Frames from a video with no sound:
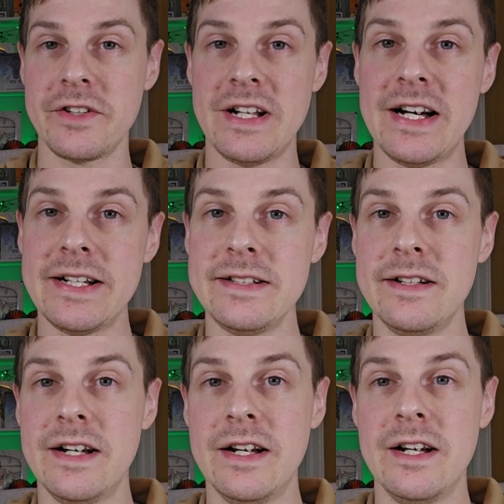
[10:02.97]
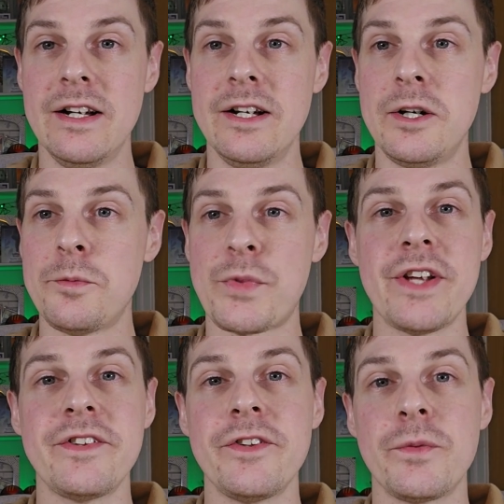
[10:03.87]
online
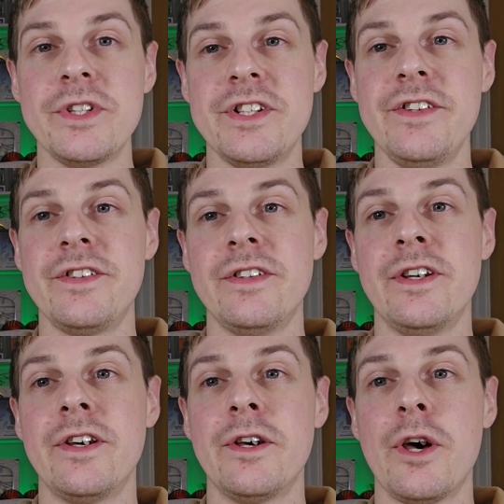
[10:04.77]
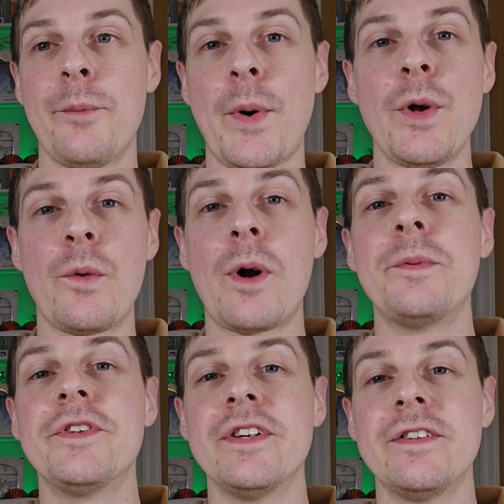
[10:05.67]
presence, which is a polar
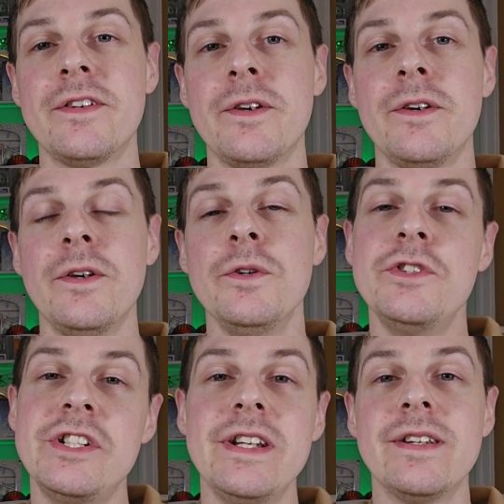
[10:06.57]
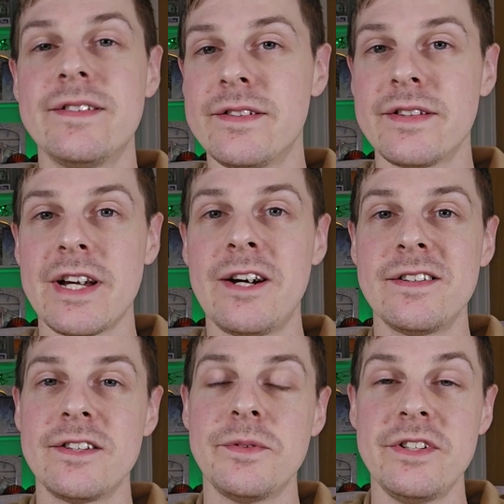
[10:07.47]
opposite to who she is as a
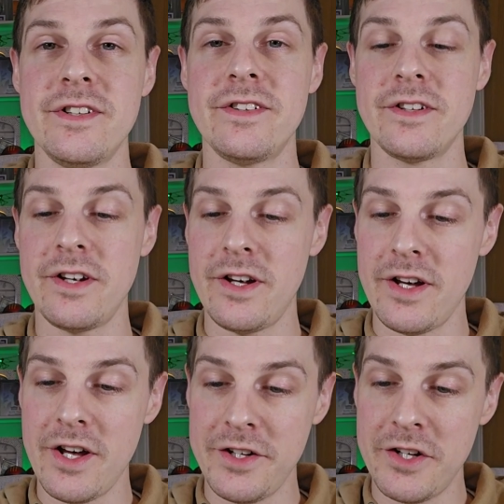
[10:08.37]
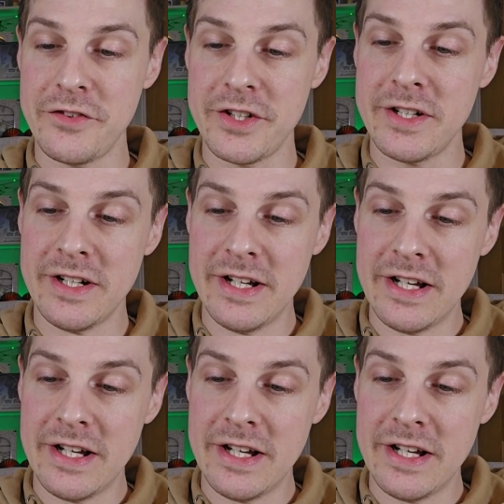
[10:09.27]
character, which is another